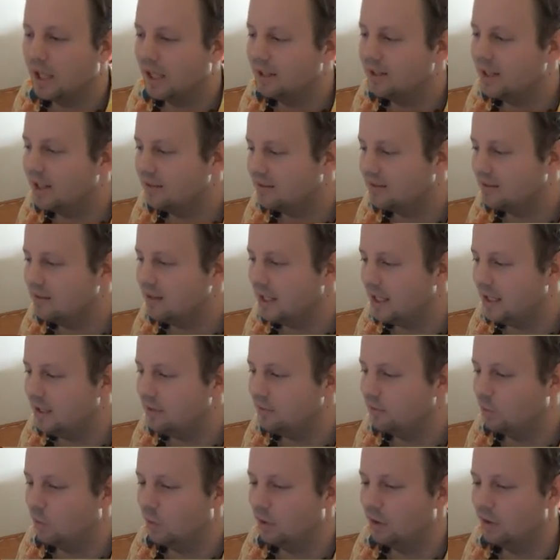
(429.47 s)
And that's a
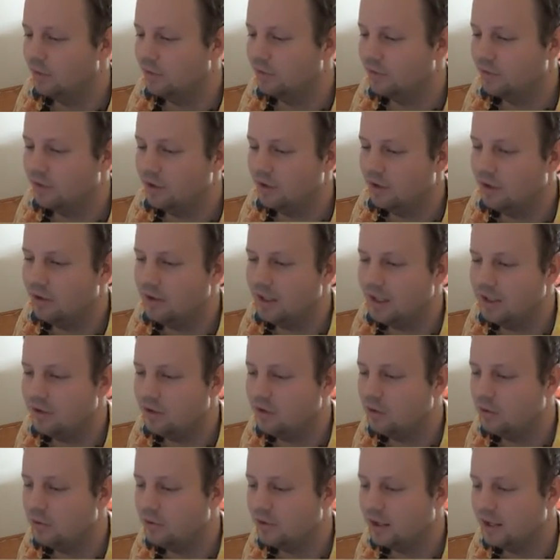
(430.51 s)
native word, so you don't need
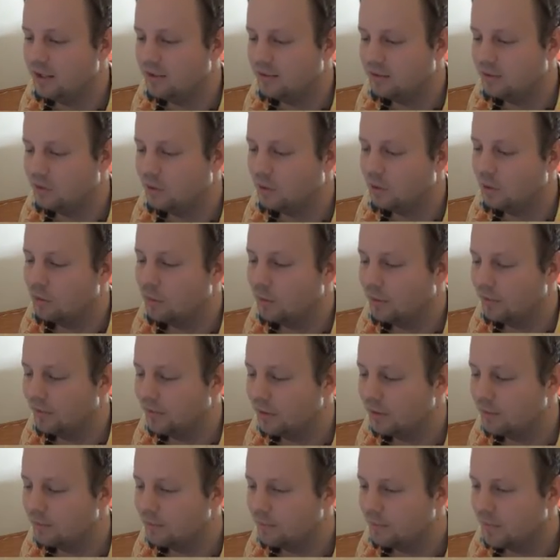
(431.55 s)
to use isto
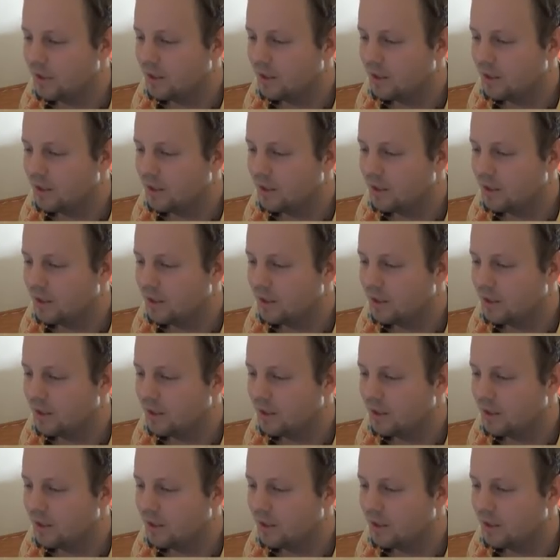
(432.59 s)
with it.